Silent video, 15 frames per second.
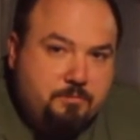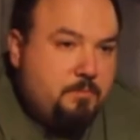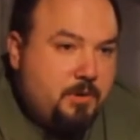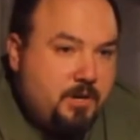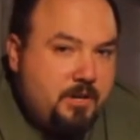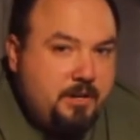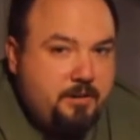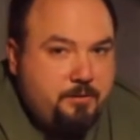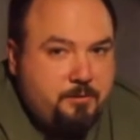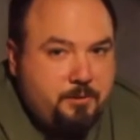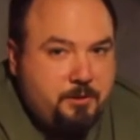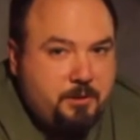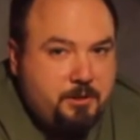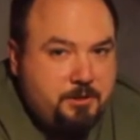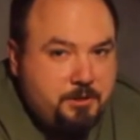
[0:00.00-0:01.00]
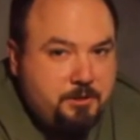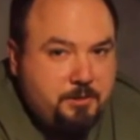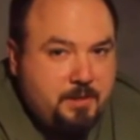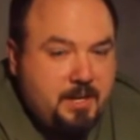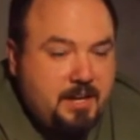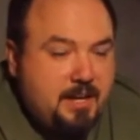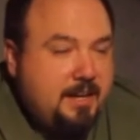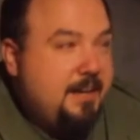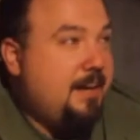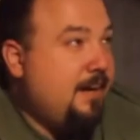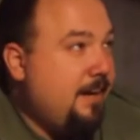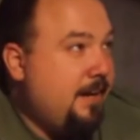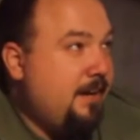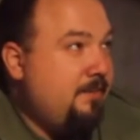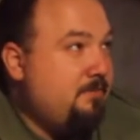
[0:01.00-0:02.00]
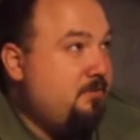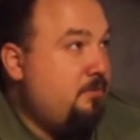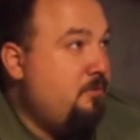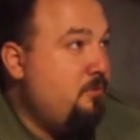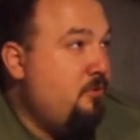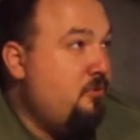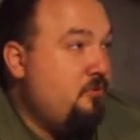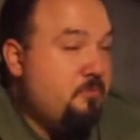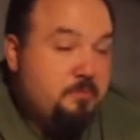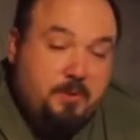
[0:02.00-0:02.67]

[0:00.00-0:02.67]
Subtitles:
But in order to do that, I have to remove